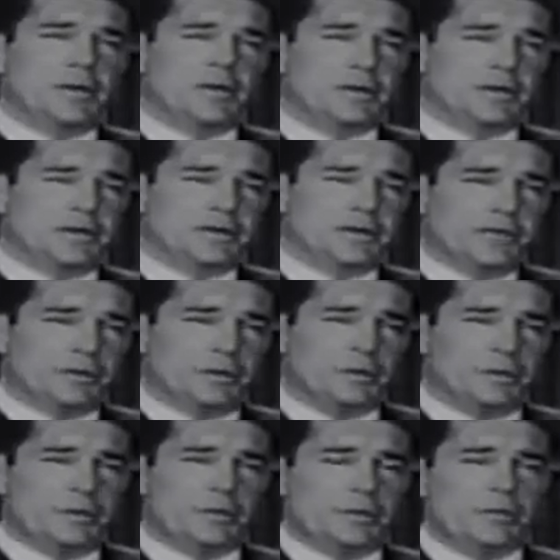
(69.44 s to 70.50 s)
political system
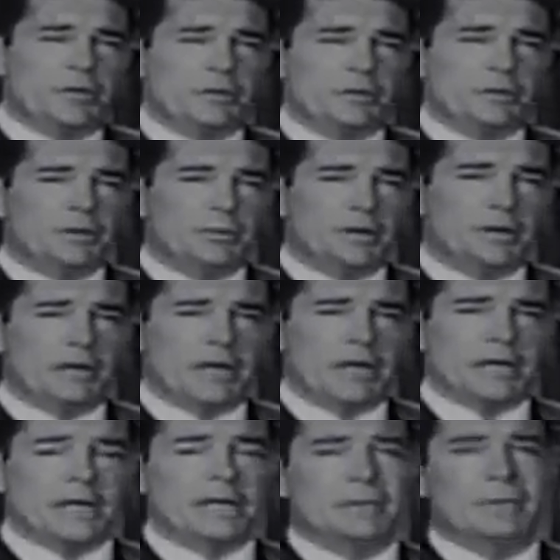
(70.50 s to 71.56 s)
in which the people
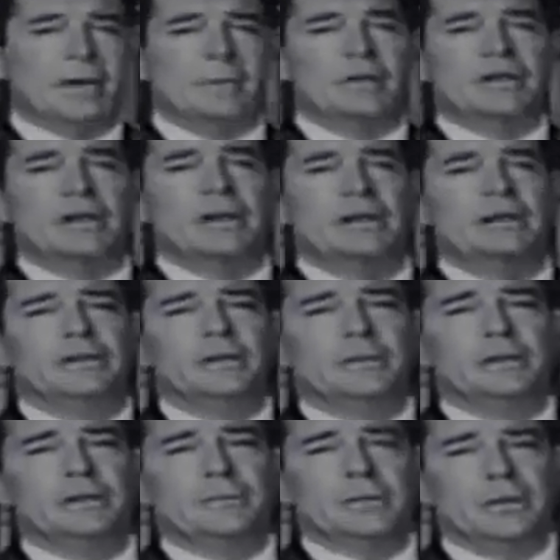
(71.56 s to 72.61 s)
periodically, by majority
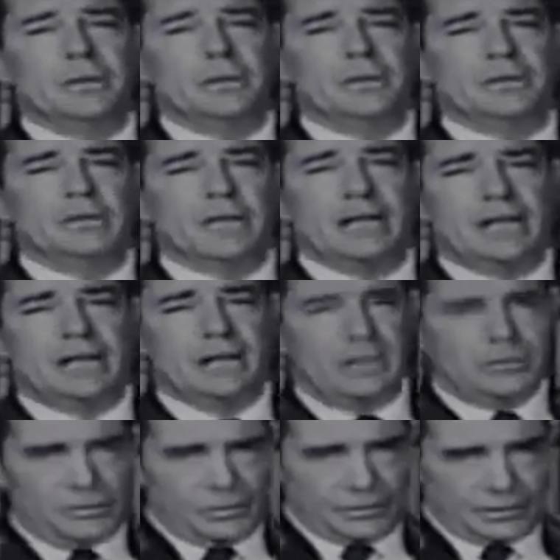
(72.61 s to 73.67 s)
vote at the polls, select
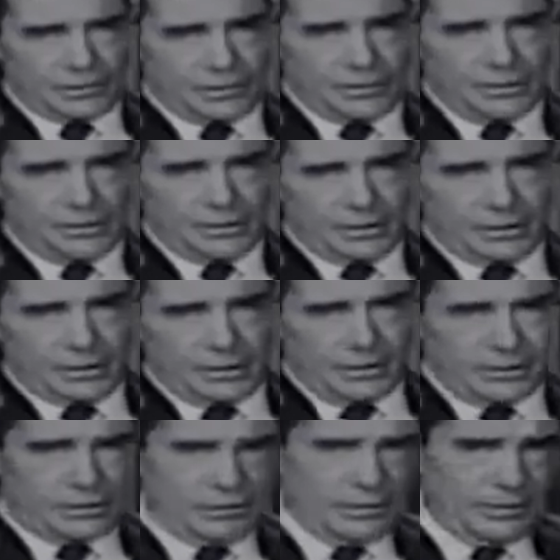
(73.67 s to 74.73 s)
their rulers.
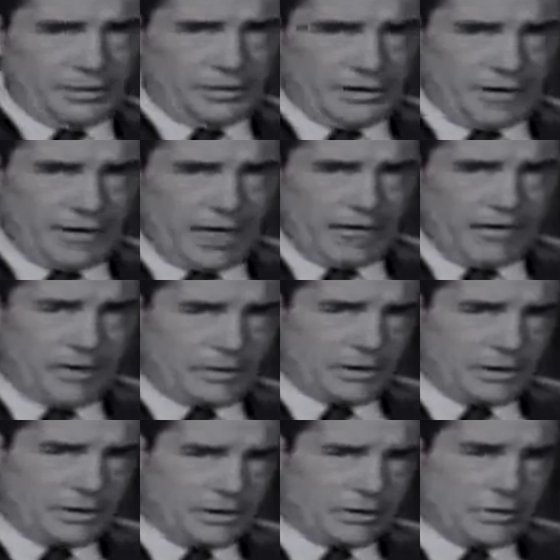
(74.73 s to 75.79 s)
The rulers then have
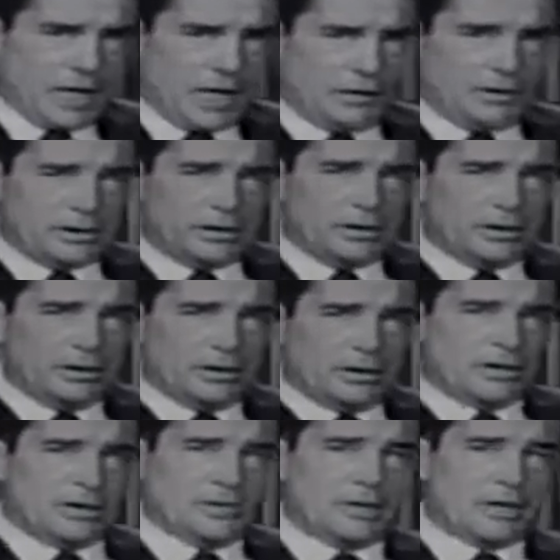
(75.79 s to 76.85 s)
absolute power
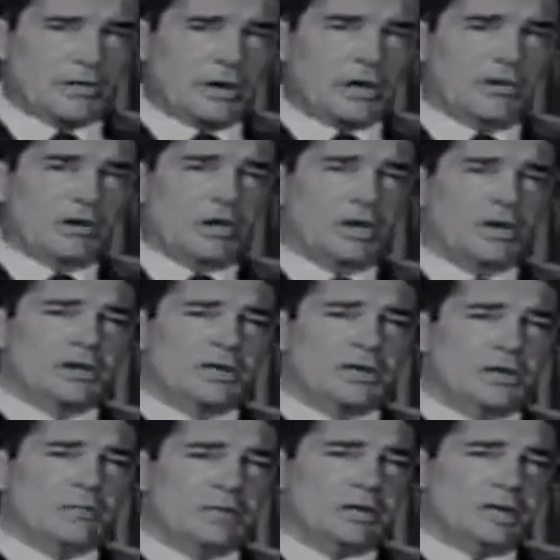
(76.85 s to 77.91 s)
to make whatever laws
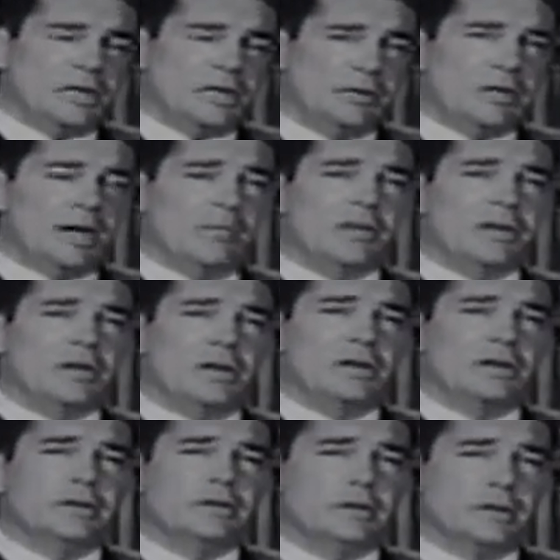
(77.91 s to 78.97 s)
they please by
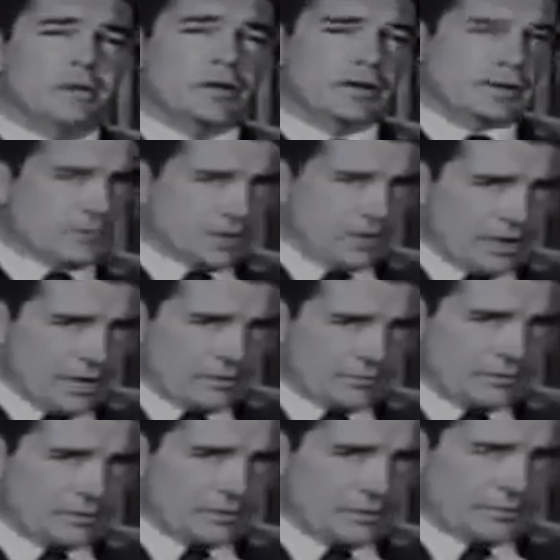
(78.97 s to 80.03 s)
majority vote among
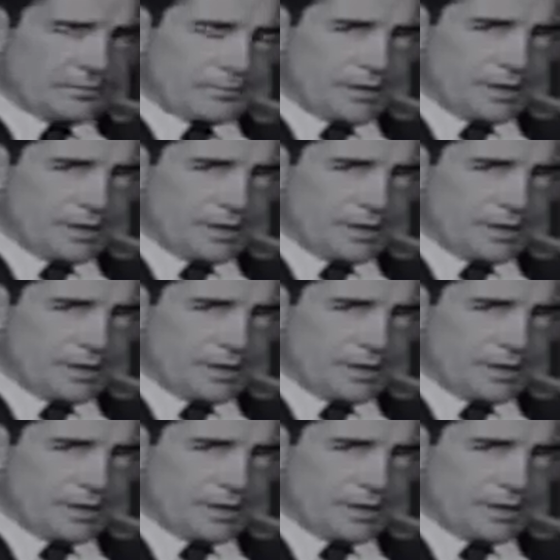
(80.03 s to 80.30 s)
themselves.